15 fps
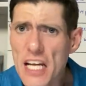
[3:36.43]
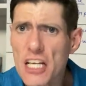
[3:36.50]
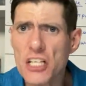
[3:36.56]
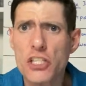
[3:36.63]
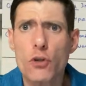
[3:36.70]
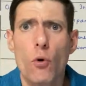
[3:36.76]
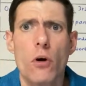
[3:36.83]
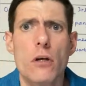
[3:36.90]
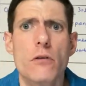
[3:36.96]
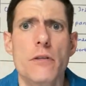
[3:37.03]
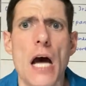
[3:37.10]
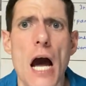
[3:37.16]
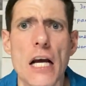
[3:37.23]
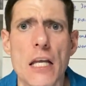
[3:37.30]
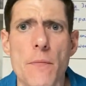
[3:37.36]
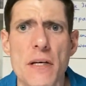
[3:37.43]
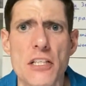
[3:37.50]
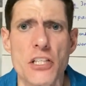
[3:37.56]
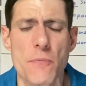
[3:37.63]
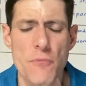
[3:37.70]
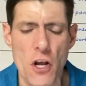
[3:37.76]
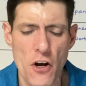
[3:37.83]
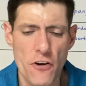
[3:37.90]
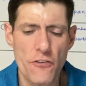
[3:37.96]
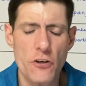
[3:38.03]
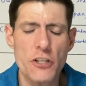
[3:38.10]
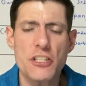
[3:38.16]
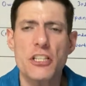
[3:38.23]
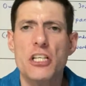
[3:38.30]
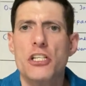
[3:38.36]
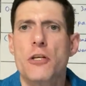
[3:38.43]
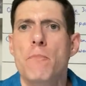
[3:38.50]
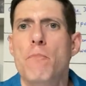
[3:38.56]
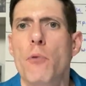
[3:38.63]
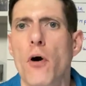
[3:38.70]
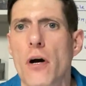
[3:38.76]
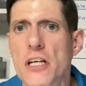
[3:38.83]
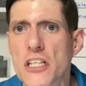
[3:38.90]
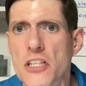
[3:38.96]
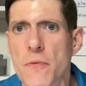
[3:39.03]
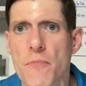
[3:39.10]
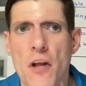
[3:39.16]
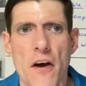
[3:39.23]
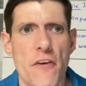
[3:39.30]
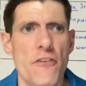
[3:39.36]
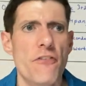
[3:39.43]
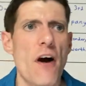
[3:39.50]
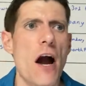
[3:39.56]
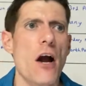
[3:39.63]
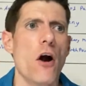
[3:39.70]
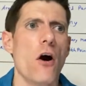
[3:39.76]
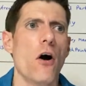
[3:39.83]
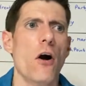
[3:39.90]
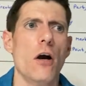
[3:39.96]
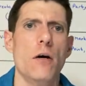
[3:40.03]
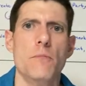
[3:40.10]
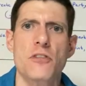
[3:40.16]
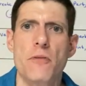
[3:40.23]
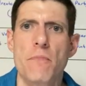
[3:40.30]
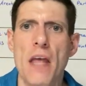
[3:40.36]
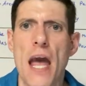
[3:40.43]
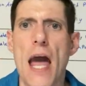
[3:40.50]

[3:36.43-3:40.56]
historical documents, first edition books, firearms,